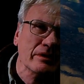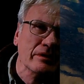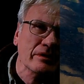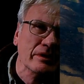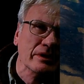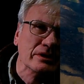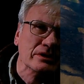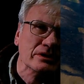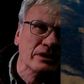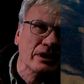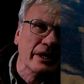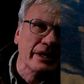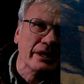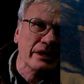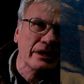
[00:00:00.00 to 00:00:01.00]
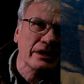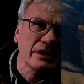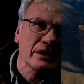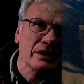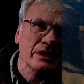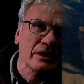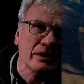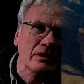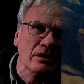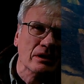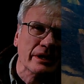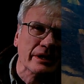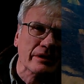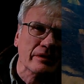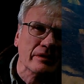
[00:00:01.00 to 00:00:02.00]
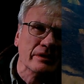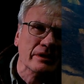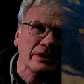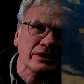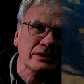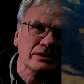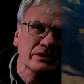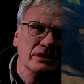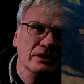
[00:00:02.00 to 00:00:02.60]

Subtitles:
this side here like this.